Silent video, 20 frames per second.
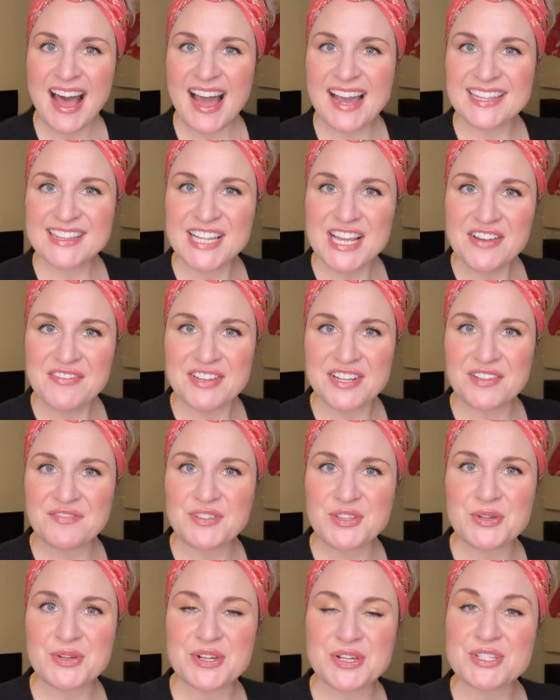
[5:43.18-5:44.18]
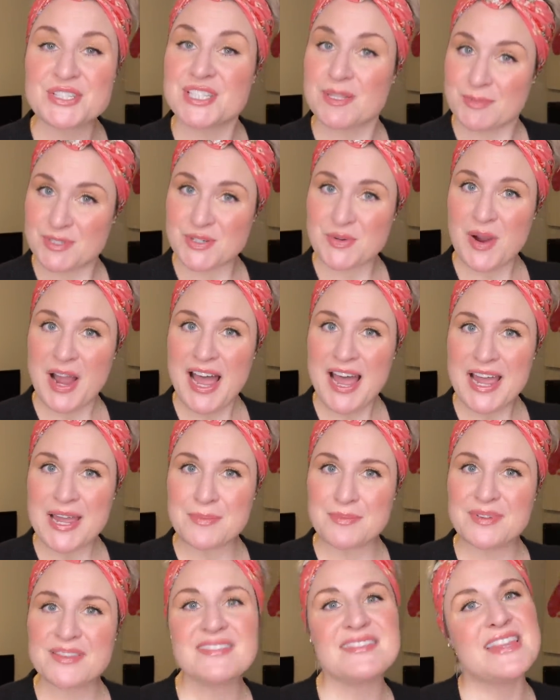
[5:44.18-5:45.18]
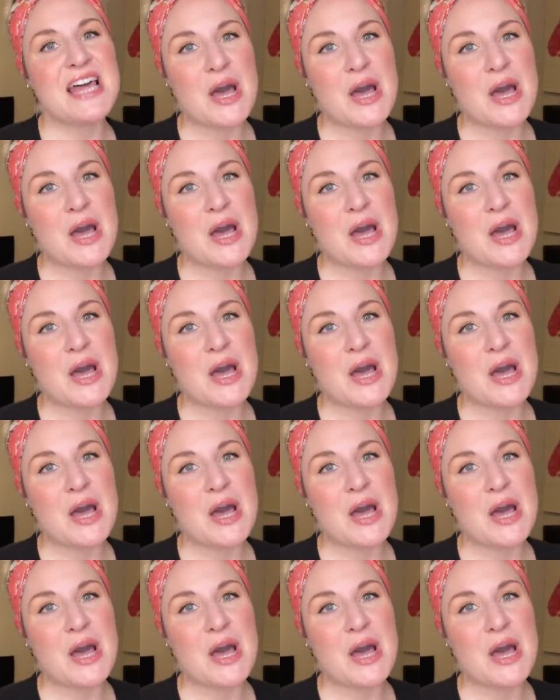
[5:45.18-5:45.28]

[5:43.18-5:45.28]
I'd love it if you could subscribe.